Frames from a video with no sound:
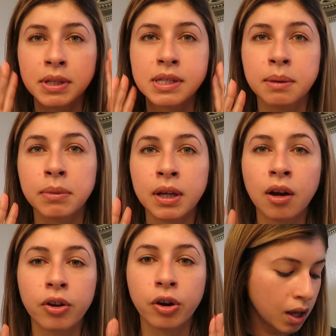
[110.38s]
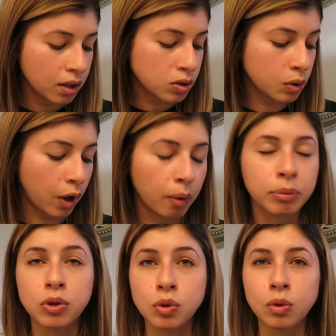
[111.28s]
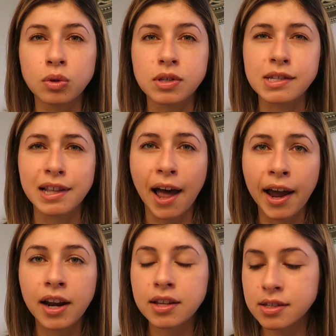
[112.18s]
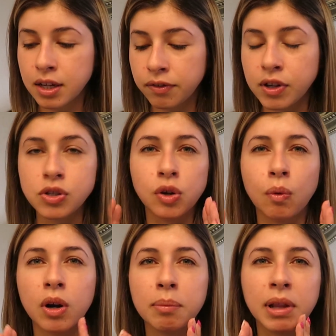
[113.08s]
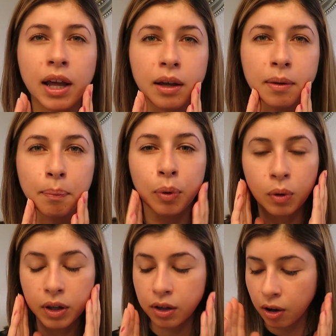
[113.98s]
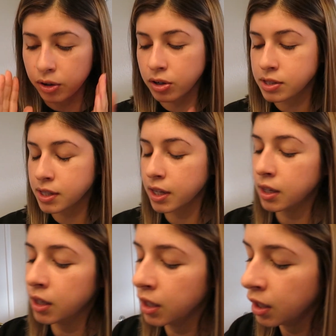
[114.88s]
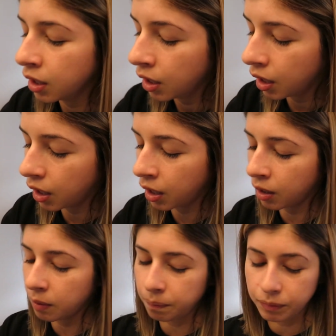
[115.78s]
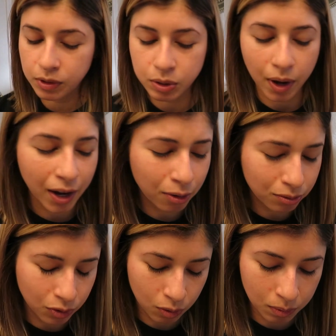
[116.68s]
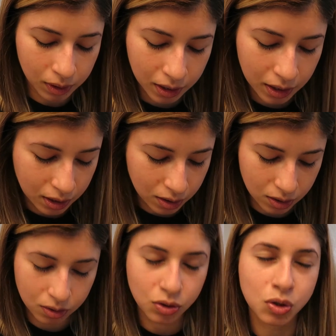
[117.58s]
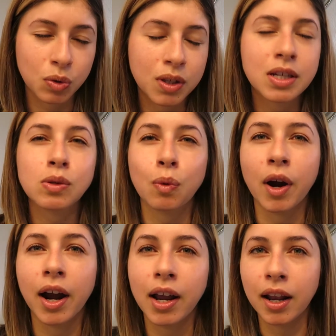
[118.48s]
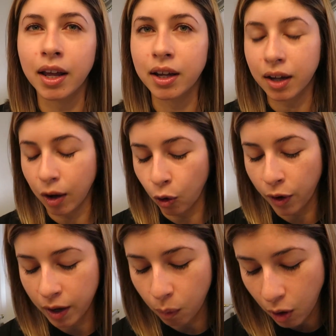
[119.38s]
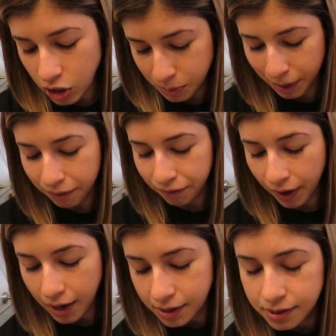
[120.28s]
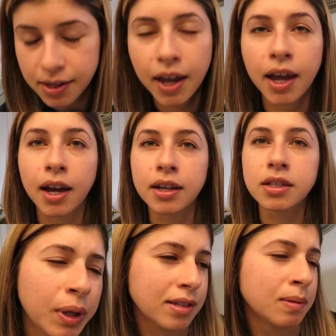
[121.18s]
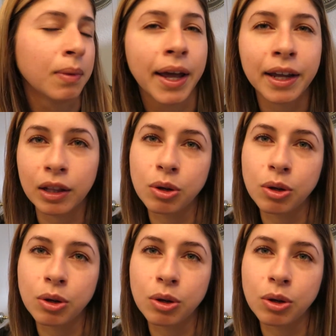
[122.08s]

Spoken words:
put something on to help the tools slide and stuff, because you don't want to be like pulling on your skin. So I don't normally do this where I like already washed my face and put some light